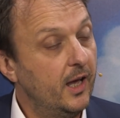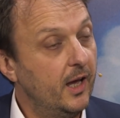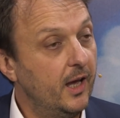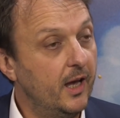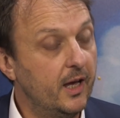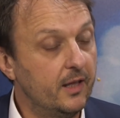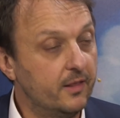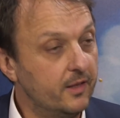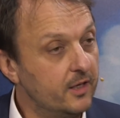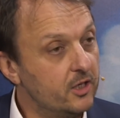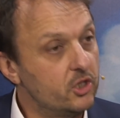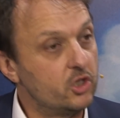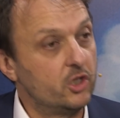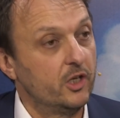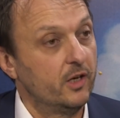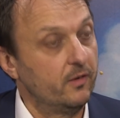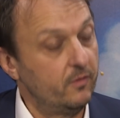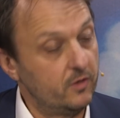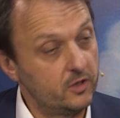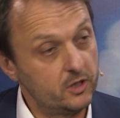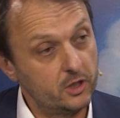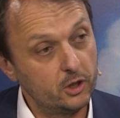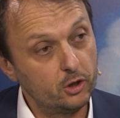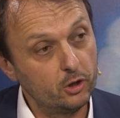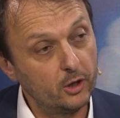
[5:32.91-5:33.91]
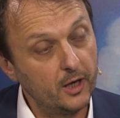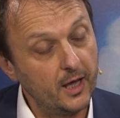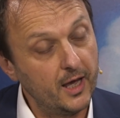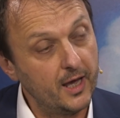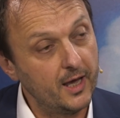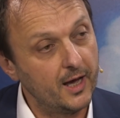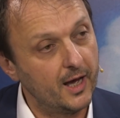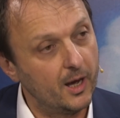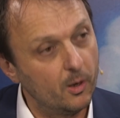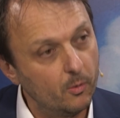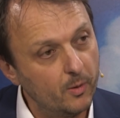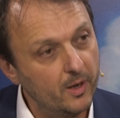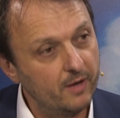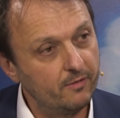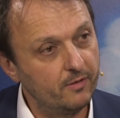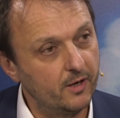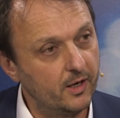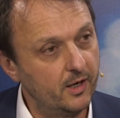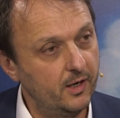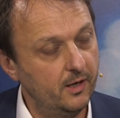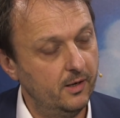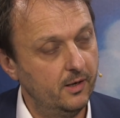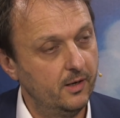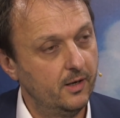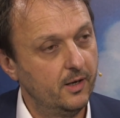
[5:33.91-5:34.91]
and there's nervousness today.
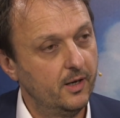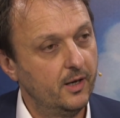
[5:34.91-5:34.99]
However,